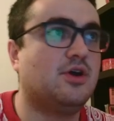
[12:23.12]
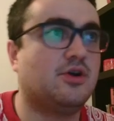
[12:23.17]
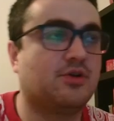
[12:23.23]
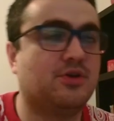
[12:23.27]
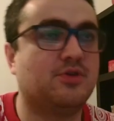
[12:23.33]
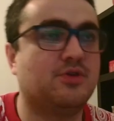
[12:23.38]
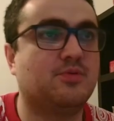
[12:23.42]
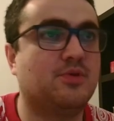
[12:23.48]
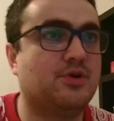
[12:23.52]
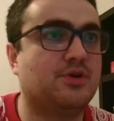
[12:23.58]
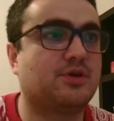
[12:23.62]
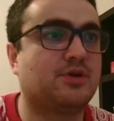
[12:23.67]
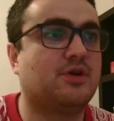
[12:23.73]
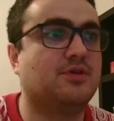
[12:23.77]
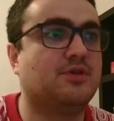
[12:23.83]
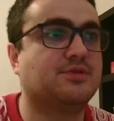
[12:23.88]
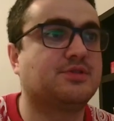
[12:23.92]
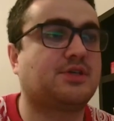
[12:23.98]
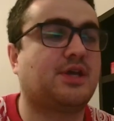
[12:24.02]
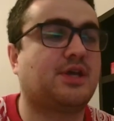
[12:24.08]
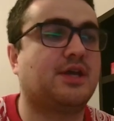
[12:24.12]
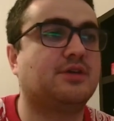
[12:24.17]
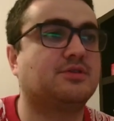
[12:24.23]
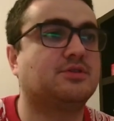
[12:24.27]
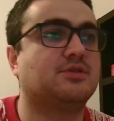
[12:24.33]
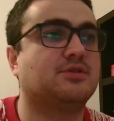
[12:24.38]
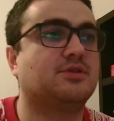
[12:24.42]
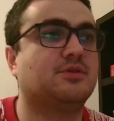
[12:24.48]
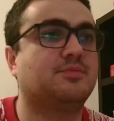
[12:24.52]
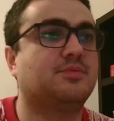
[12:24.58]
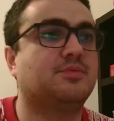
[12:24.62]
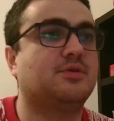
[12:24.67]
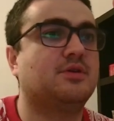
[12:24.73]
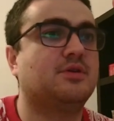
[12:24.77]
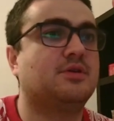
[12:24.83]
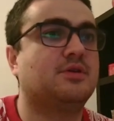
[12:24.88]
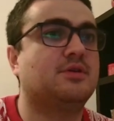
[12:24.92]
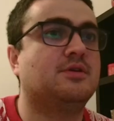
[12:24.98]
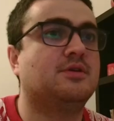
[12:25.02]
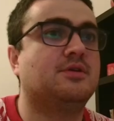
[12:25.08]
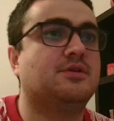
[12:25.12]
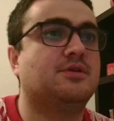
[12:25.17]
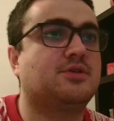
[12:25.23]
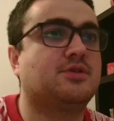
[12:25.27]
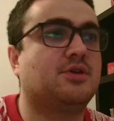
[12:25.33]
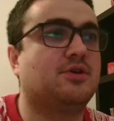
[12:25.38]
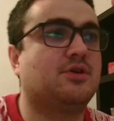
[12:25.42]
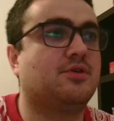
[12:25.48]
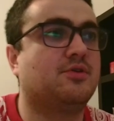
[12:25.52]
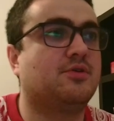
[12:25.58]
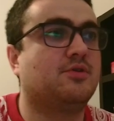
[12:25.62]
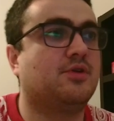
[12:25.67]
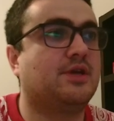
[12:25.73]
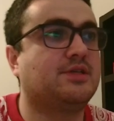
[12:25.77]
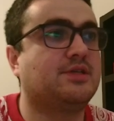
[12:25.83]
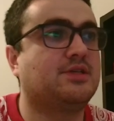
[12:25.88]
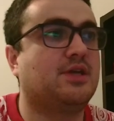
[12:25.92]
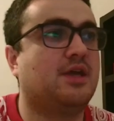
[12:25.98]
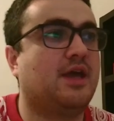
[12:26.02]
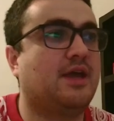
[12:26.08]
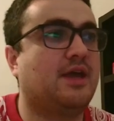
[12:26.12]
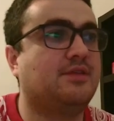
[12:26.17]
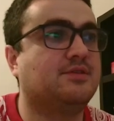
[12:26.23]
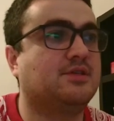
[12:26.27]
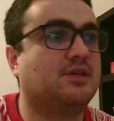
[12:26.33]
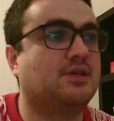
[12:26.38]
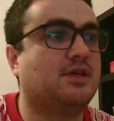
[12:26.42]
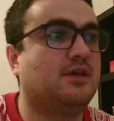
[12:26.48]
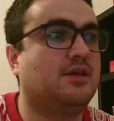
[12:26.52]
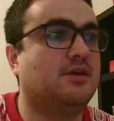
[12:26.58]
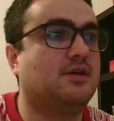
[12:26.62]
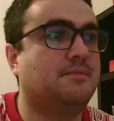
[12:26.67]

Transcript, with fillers: to work on scale So let's hit enter here.